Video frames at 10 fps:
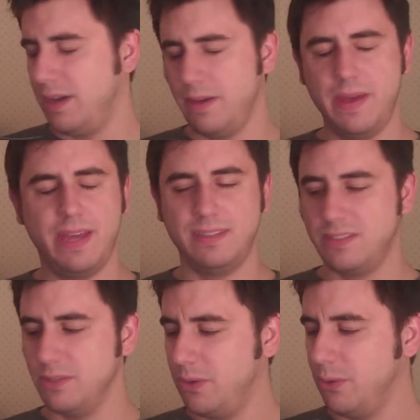man, it's
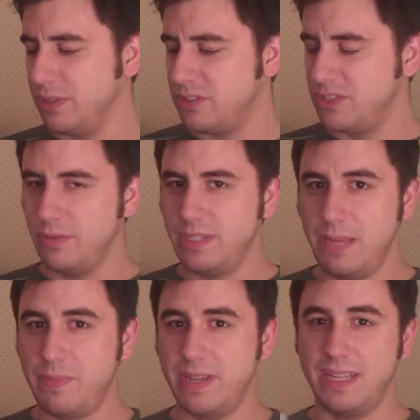so cool. It's so
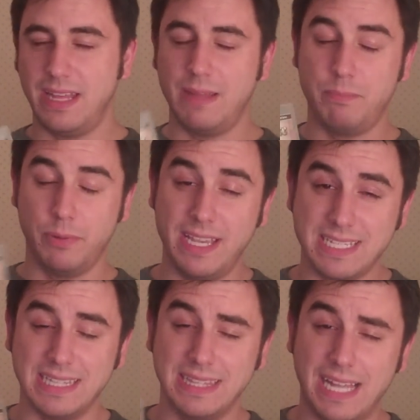deep, and it plays
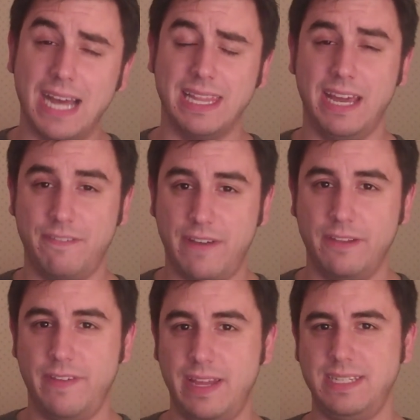a lot like
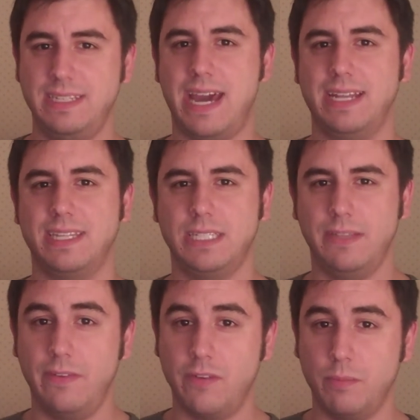Final Fantasy Tactics,
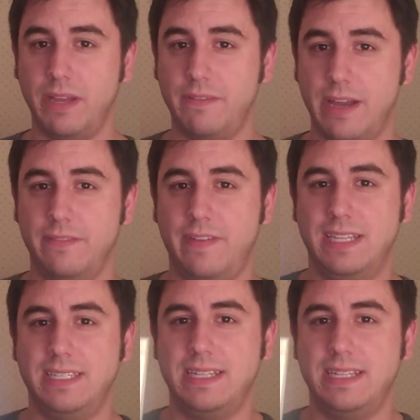if you ever played Final Fantasy